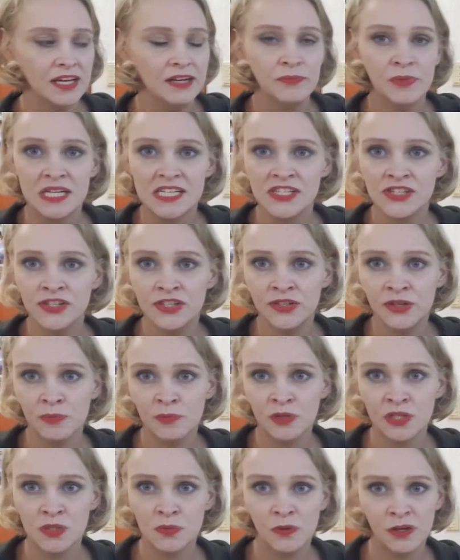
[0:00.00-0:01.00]
Emergency
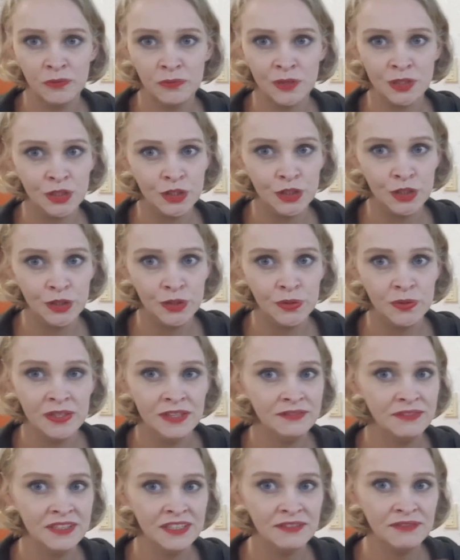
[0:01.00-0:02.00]
number is 112,
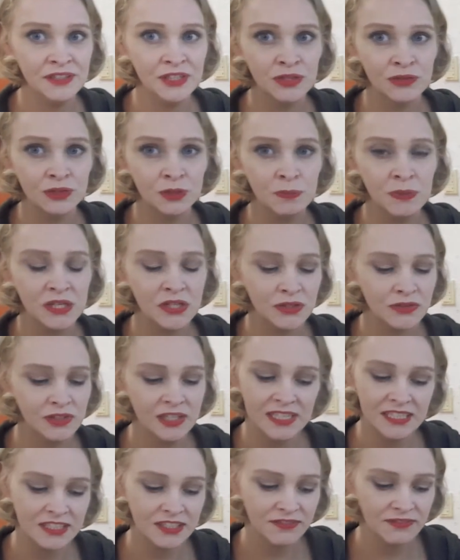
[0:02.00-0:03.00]
even if you don't speak
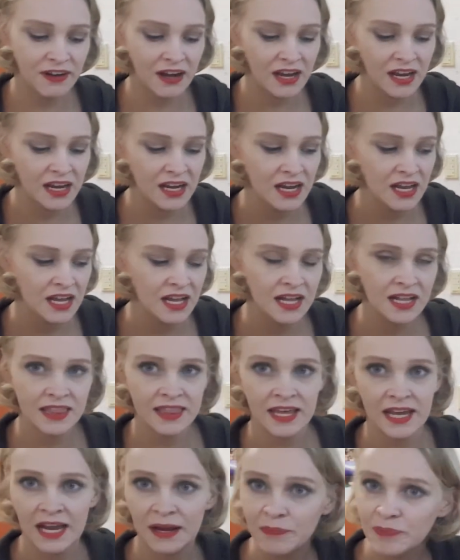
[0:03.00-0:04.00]
Korean, it's fine.
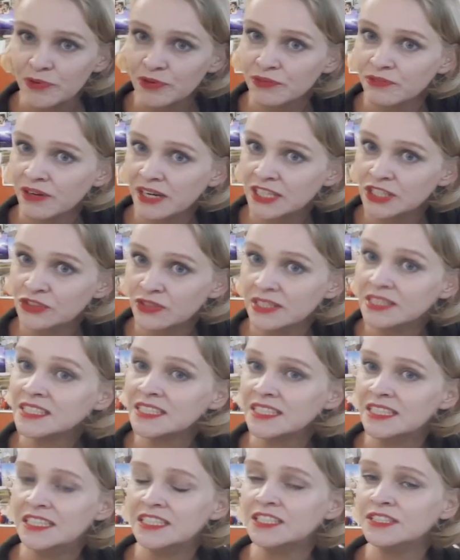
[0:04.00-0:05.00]
They provide
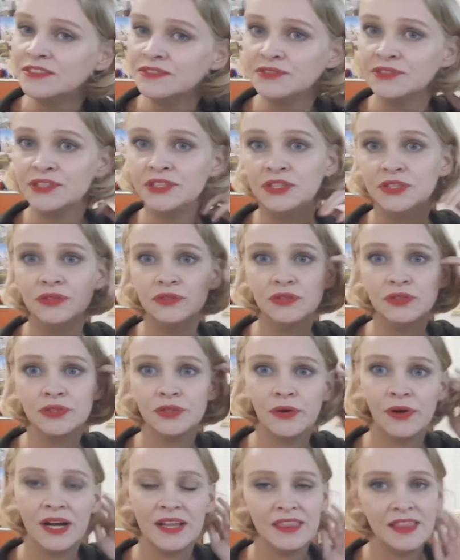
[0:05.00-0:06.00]
translation for you,
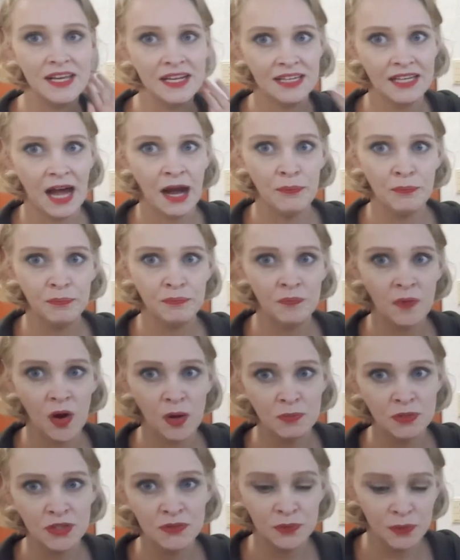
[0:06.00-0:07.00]
so I think that
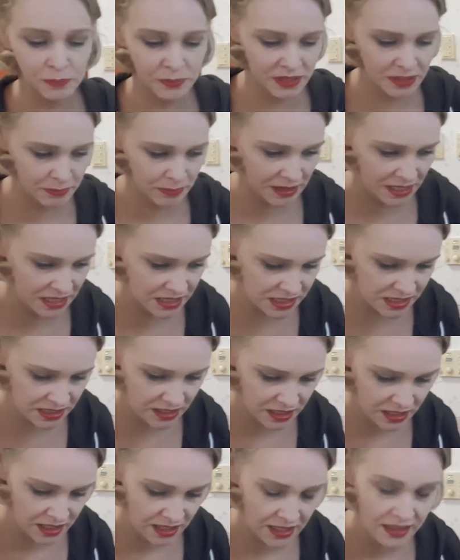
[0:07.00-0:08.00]
option would be the best.
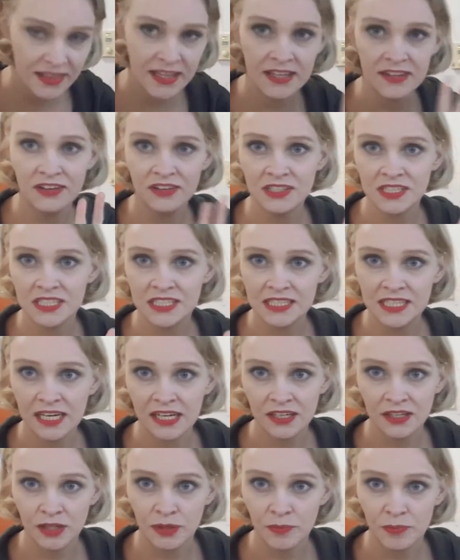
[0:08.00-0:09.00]
Then there's a
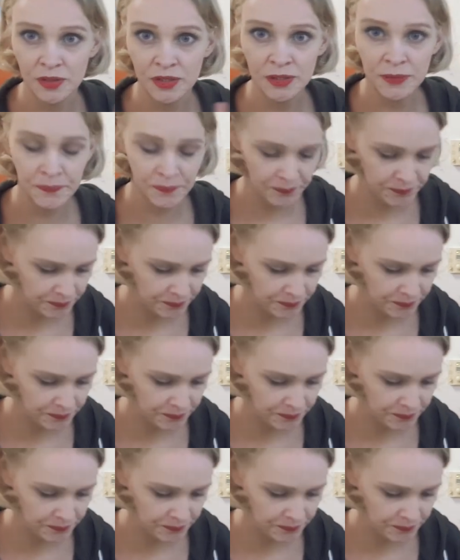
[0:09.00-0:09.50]
second number.